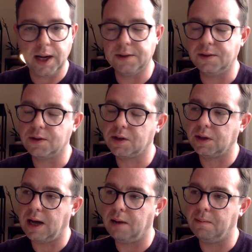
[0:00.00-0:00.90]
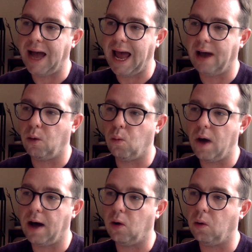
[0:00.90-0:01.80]
and how
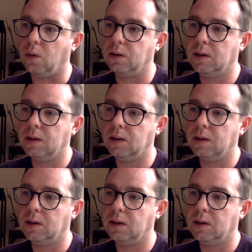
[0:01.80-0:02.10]
well